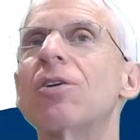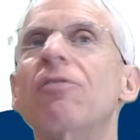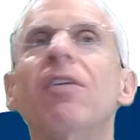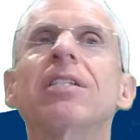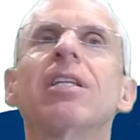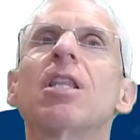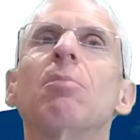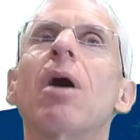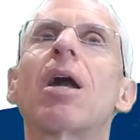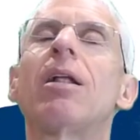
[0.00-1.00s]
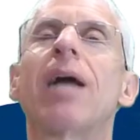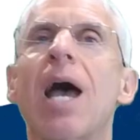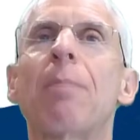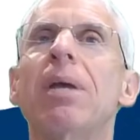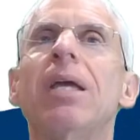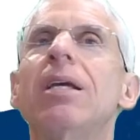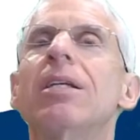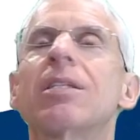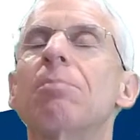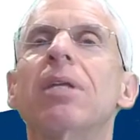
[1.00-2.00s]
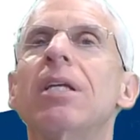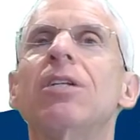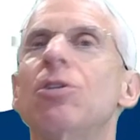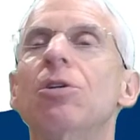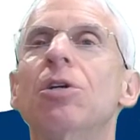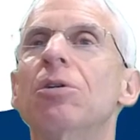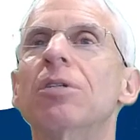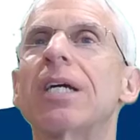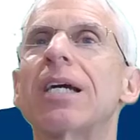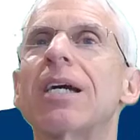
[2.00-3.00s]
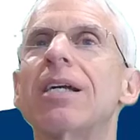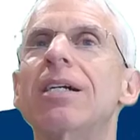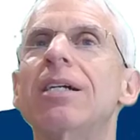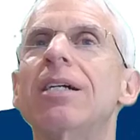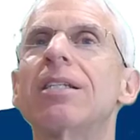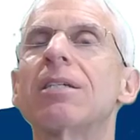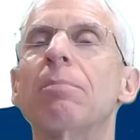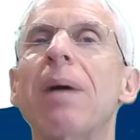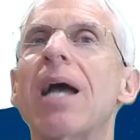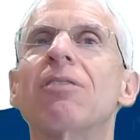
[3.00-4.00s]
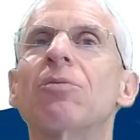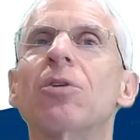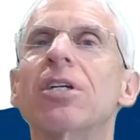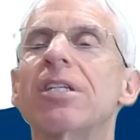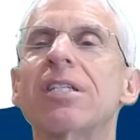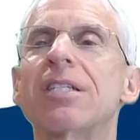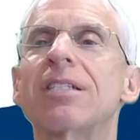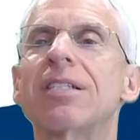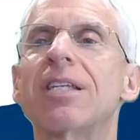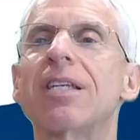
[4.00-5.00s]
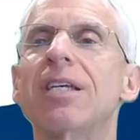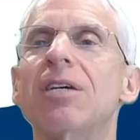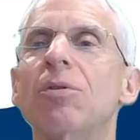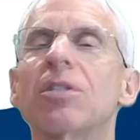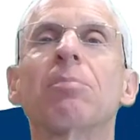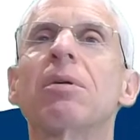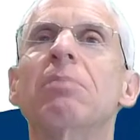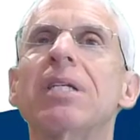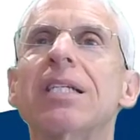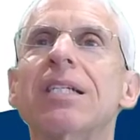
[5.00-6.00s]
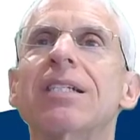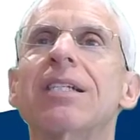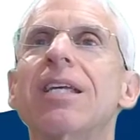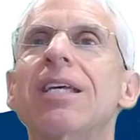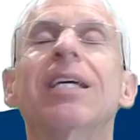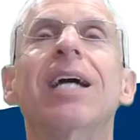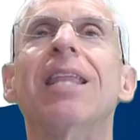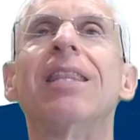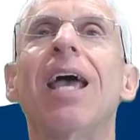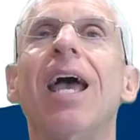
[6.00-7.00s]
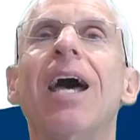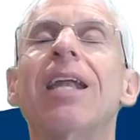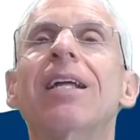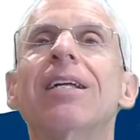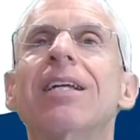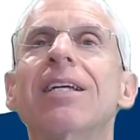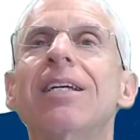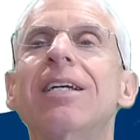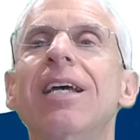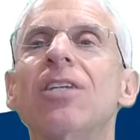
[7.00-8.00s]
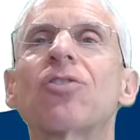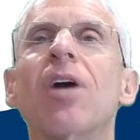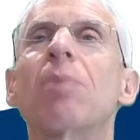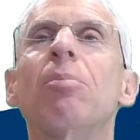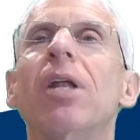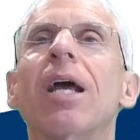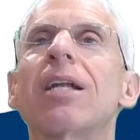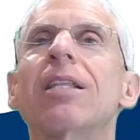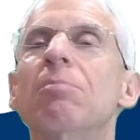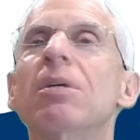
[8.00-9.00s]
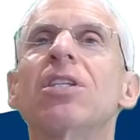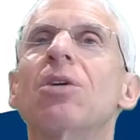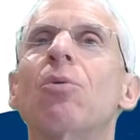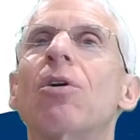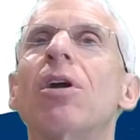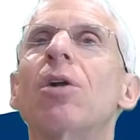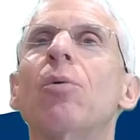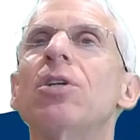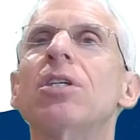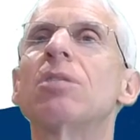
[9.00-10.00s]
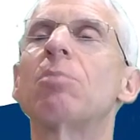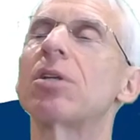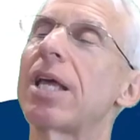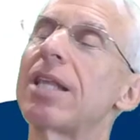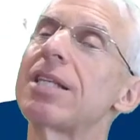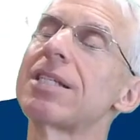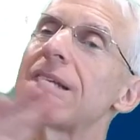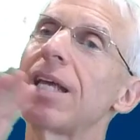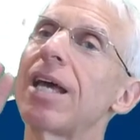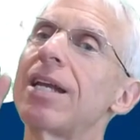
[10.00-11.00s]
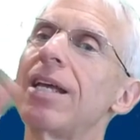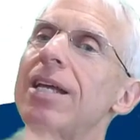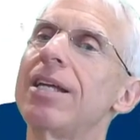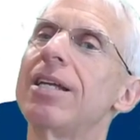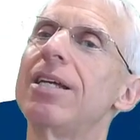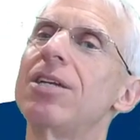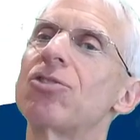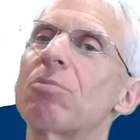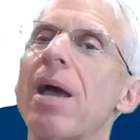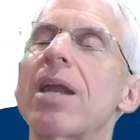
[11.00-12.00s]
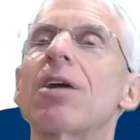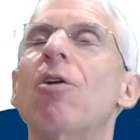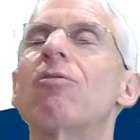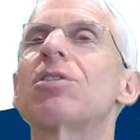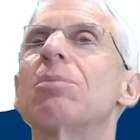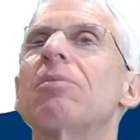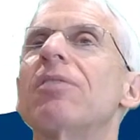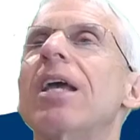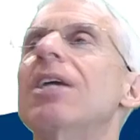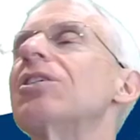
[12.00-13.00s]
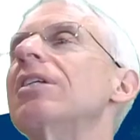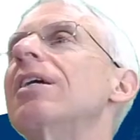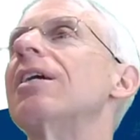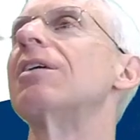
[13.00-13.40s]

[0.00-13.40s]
So it feeds into the model, happy something to you. It's a bag of words with something missing. And then it's trying to predict the missing word, which is birthday. And this is, again, a dramatic oversimplification